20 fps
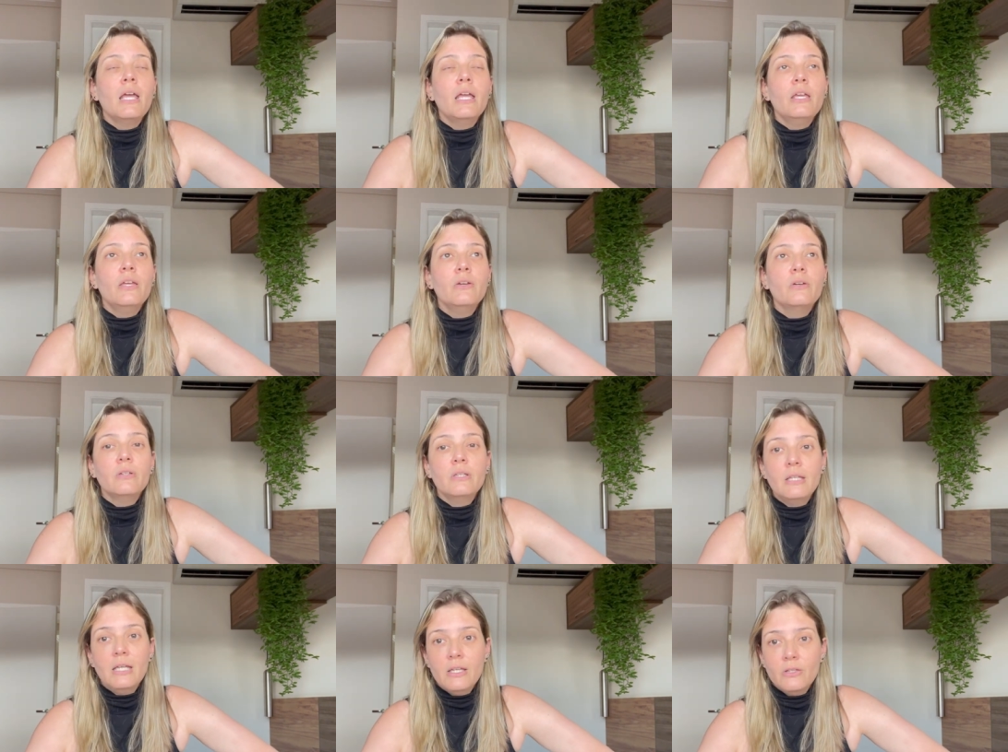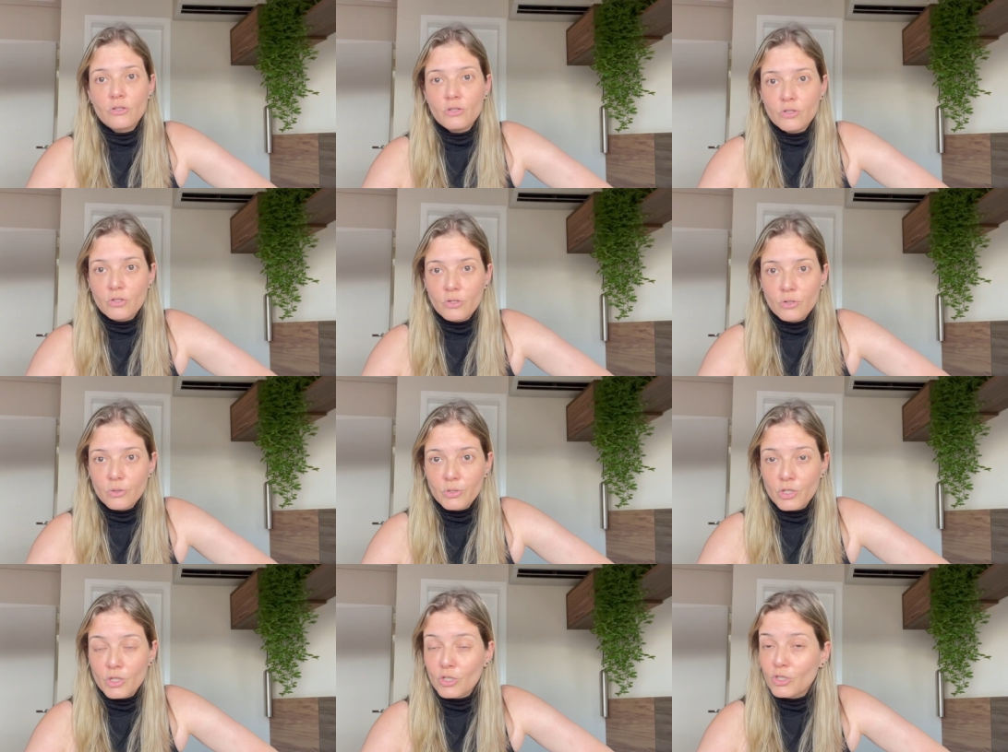you need
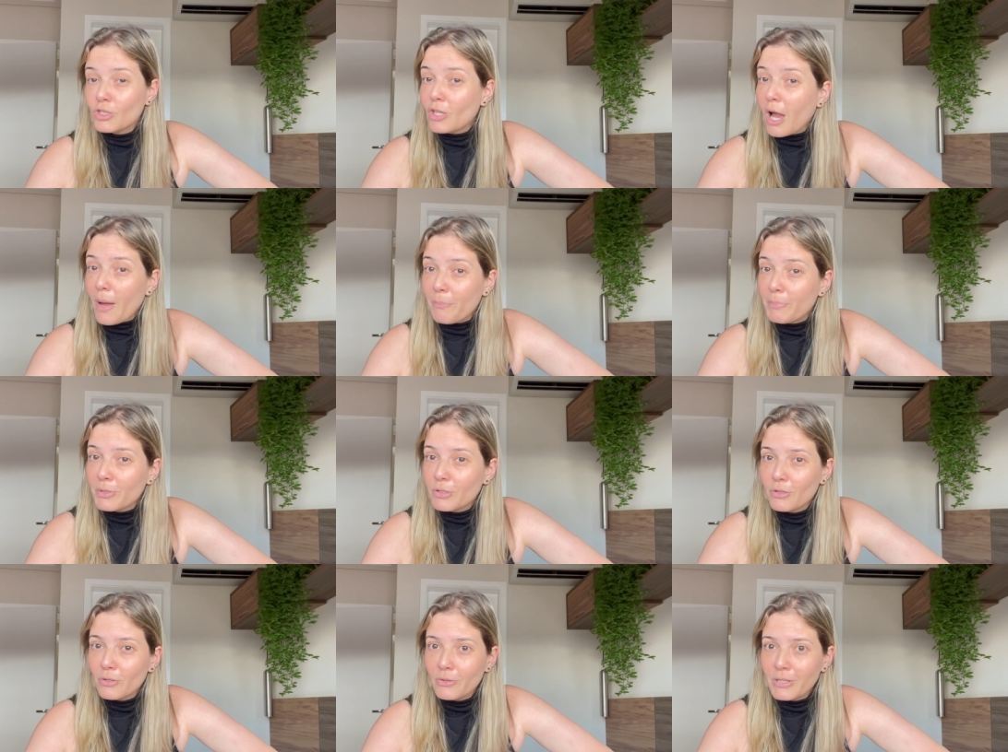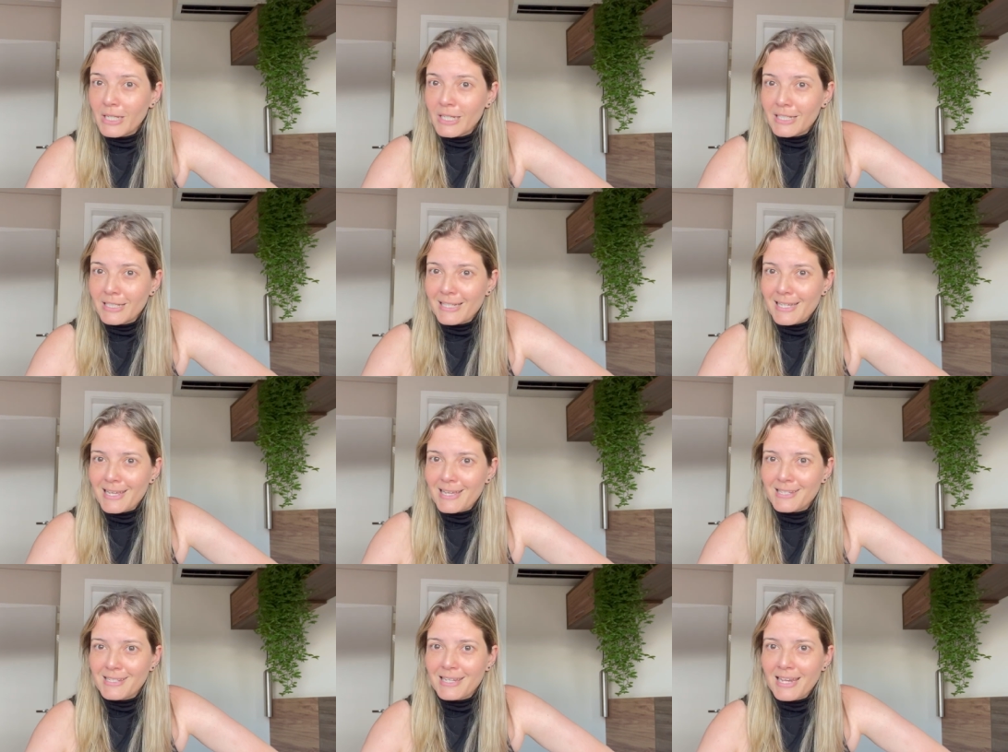to stop doing
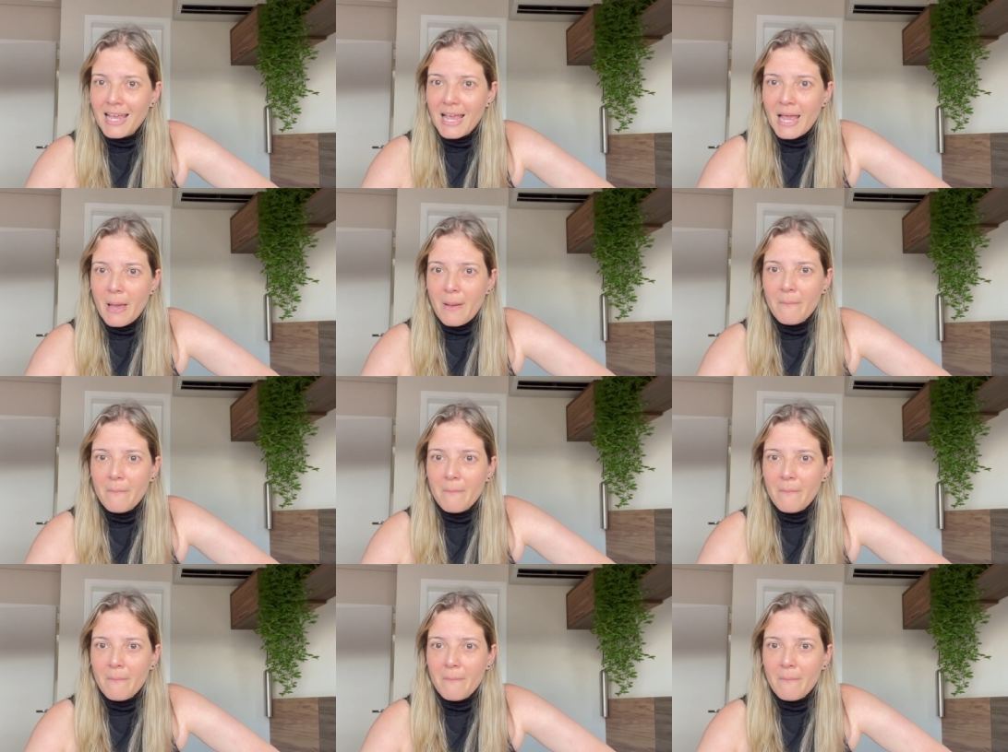this